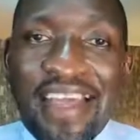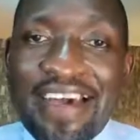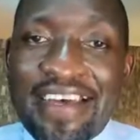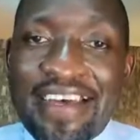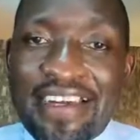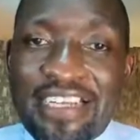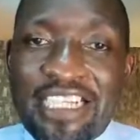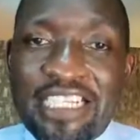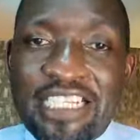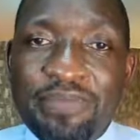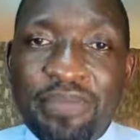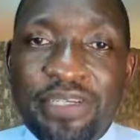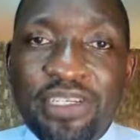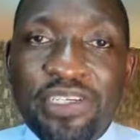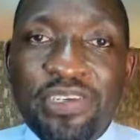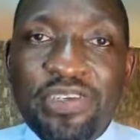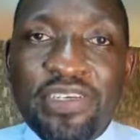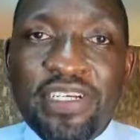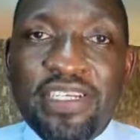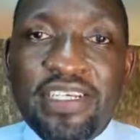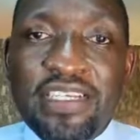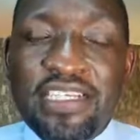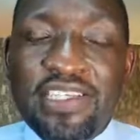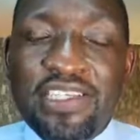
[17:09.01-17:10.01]

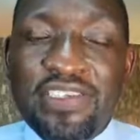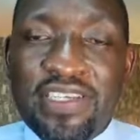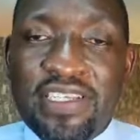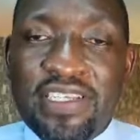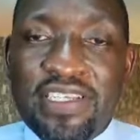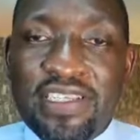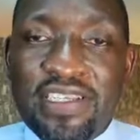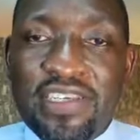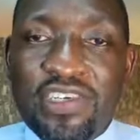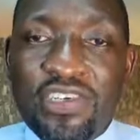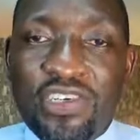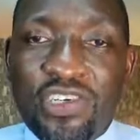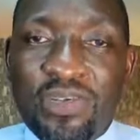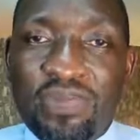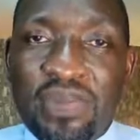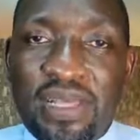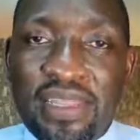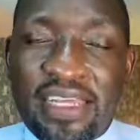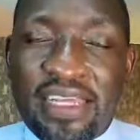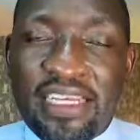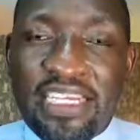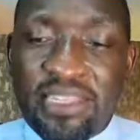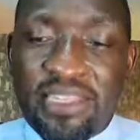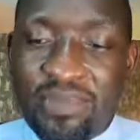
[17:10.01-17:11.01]
respiratory distress syndrome,
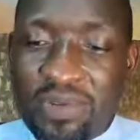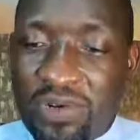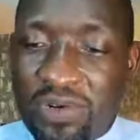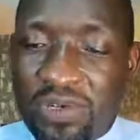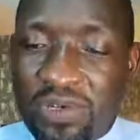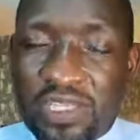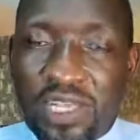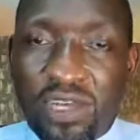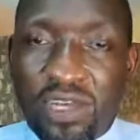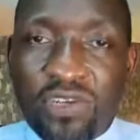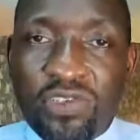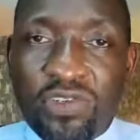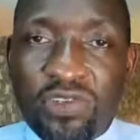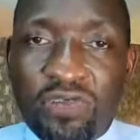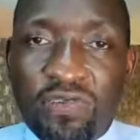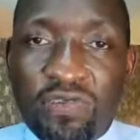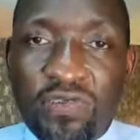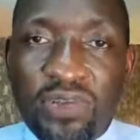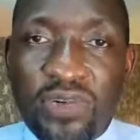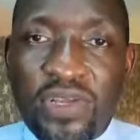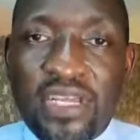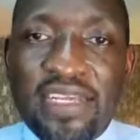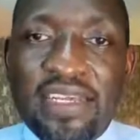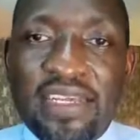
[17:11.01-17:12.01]
and that is because a lot of
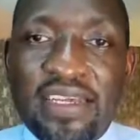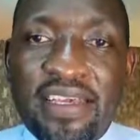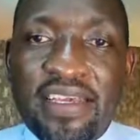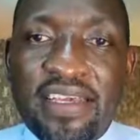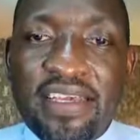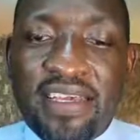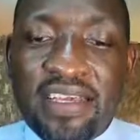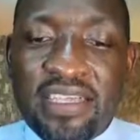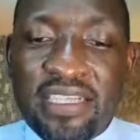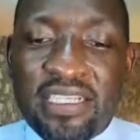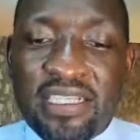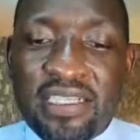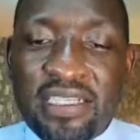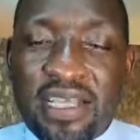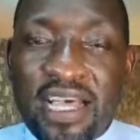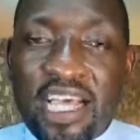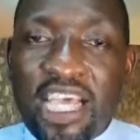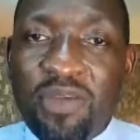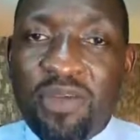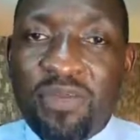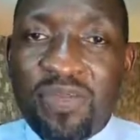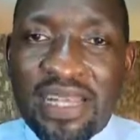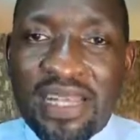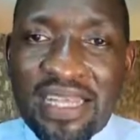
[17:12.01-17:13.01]
fluid is
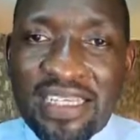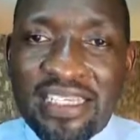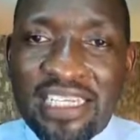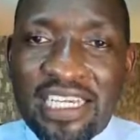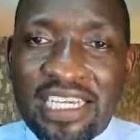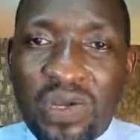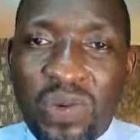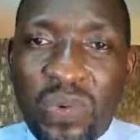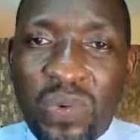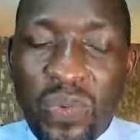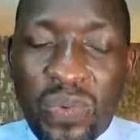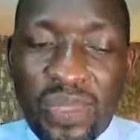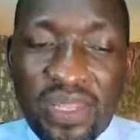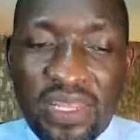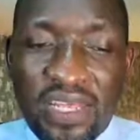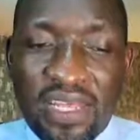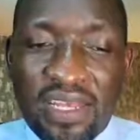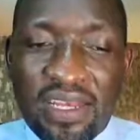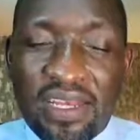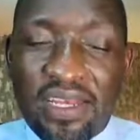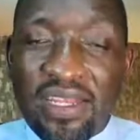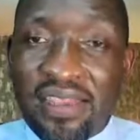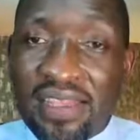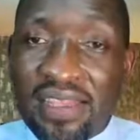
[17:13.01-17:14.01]
accumulating
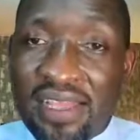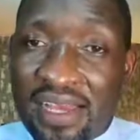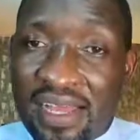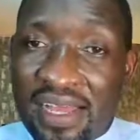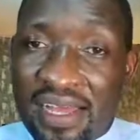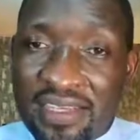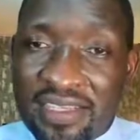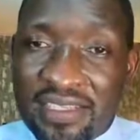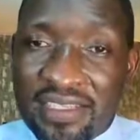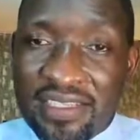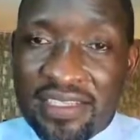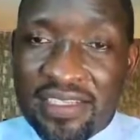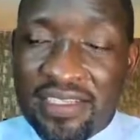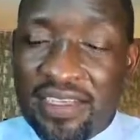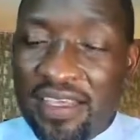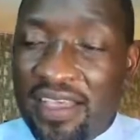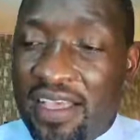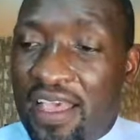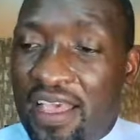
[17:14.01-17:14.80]
within the lungs,